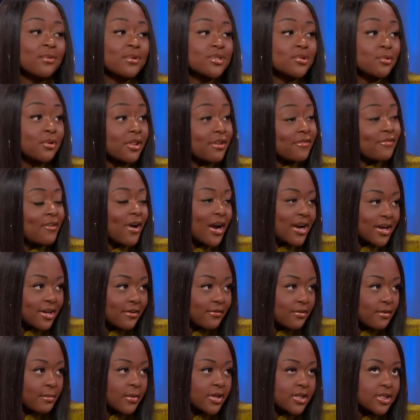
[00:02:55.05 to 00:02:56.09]
was really frightening
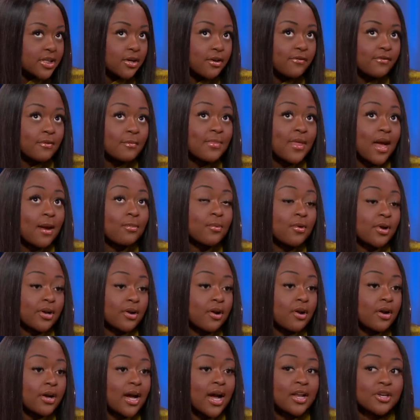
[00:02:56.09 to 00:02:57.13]
for me. So from that point
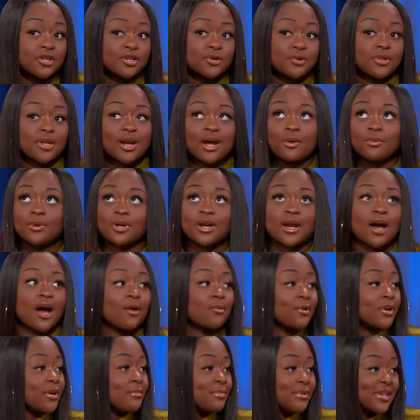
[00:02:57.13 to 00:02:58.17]
on, I knew that I would
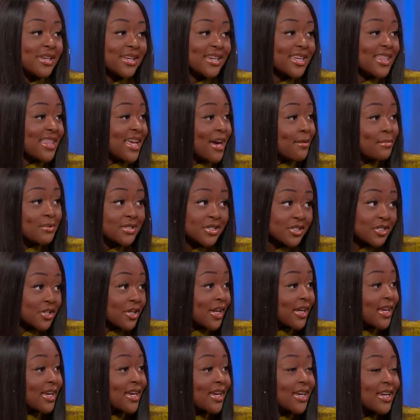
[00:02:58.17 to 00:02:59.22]
not want to be in that position
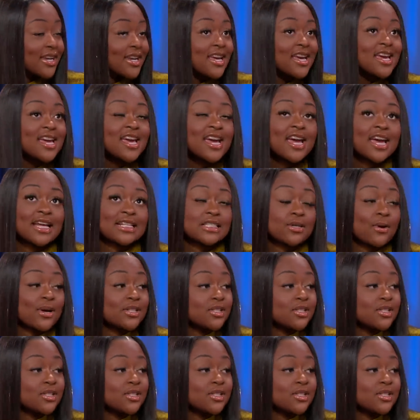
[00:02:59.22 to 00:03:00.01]
again. And so I